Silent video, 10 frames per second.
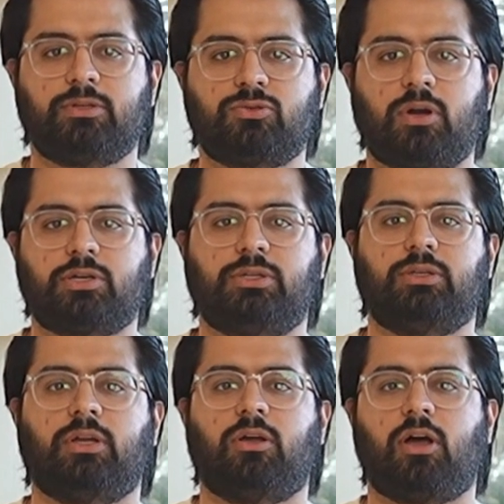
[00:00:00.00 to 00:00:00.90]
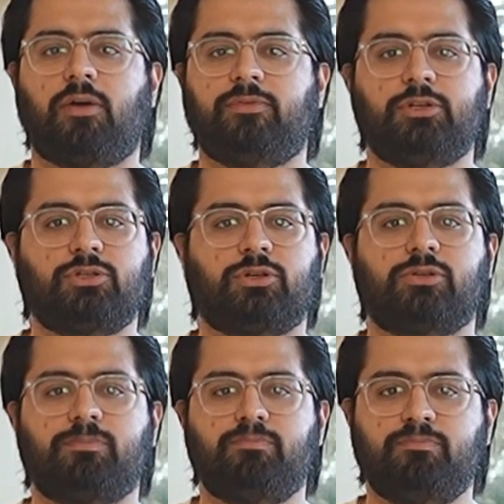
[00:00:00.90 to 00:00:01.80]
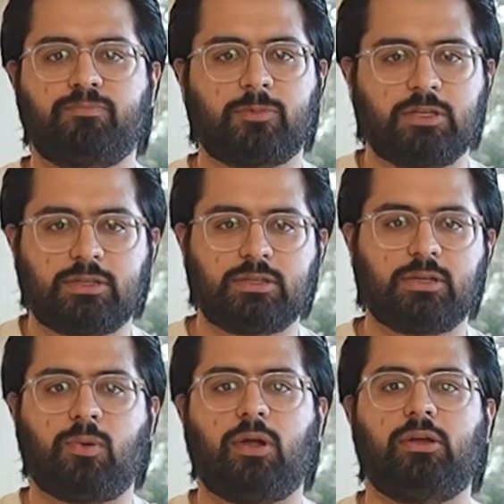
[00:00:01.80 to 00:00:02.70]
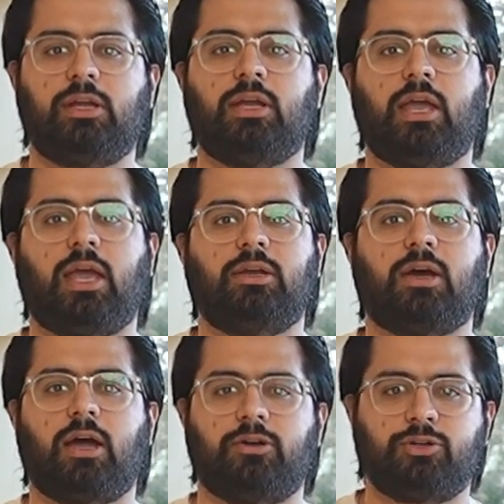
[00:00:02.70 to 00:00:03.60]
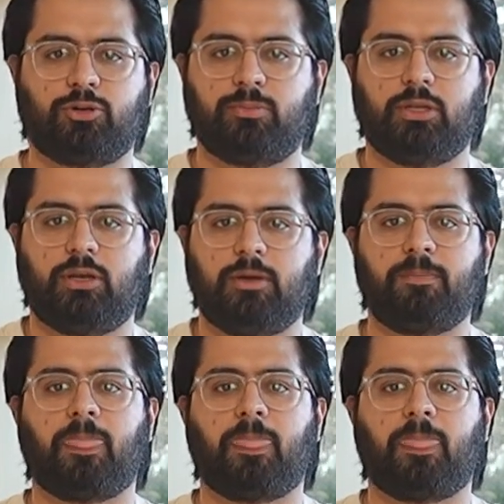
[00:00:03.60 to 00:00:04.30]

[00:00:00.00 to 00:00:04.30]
construction often ensures consistent quality and higher durability.